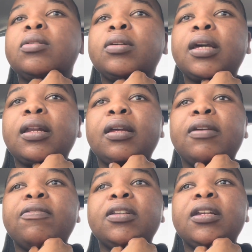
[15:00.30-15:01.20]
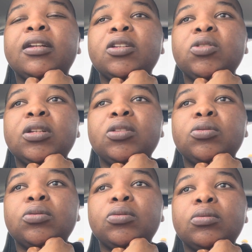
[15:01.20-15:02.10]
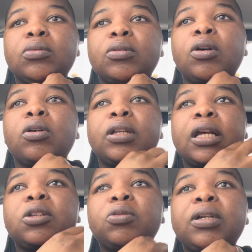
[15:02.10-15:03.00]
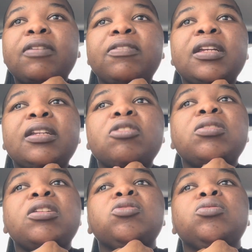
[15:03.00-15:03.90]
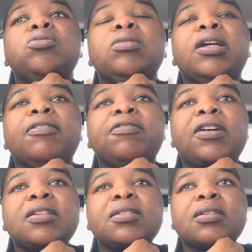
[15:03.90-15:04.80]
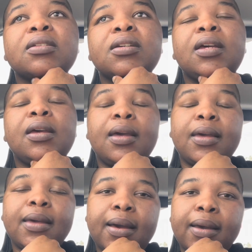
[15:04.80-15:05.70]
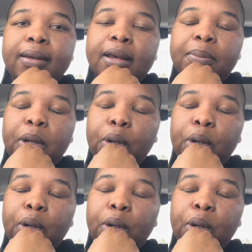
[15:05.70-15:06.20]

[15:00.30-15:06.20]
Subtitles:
getting everything that you need to do and doing everything that you need to do like fast, yeah, and get back